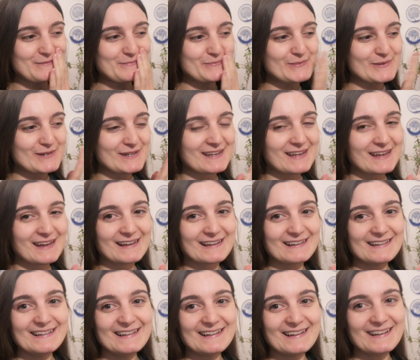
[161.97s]
But yeah,
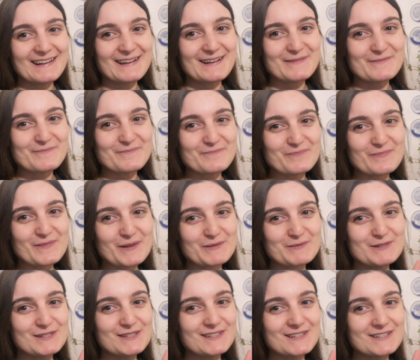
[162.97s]
I'm
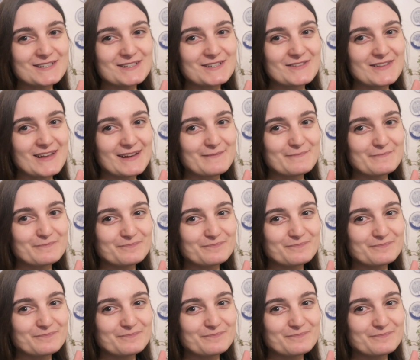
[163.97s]
just going to do that.